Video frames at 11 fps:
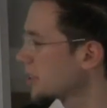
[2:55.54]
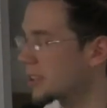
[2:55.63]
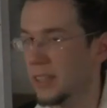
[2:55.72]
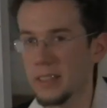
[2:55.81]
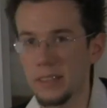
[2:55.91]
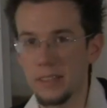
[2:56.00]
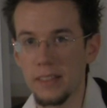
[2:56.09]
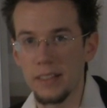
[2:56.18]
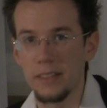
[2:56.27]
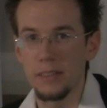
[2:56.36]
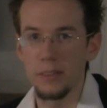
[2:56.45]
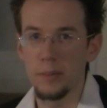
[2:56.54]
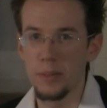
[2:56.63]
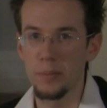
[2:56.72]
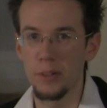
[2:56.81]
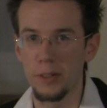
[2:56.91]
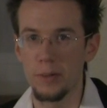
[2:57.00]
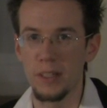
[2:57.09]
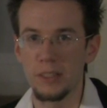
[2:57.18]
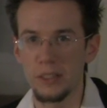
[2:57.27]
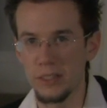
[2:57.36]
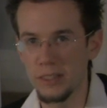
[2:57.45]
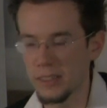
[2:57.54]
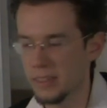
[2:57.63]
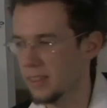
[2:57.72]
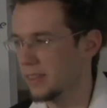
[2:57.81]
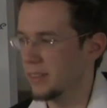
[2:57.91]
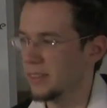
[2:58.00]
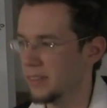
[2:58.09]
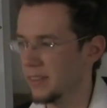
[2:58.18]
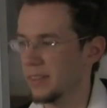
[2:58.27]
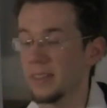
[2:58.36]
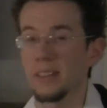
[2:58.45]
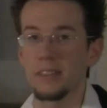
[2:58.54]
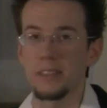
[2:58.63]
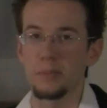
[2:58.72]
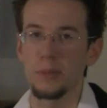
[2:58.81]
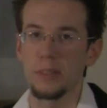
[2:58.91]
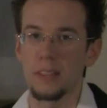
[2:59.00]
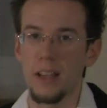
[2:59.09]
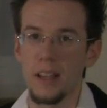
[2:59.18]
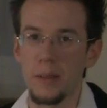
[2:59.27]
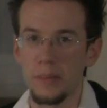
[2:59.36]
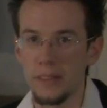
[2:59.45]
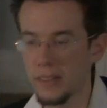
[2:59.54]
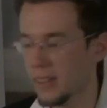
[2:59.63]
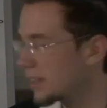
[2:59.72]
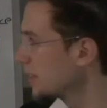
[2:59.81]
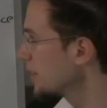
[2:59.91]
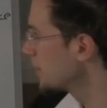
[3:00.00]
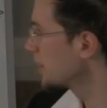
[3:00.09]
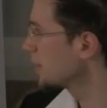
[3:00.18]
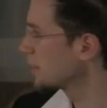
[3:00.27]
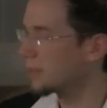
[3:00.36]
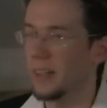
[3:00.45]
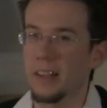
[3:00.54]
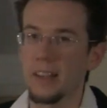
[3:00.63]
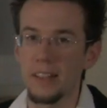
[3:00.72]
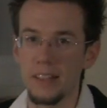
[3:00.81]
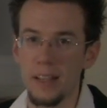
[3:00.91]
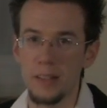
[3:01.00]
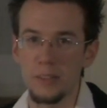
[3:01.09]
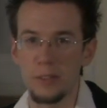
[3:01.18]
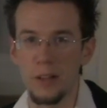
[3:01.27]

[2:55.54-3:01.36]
Just because then there'll be more questions and then it's more time, and then the video will drag on and get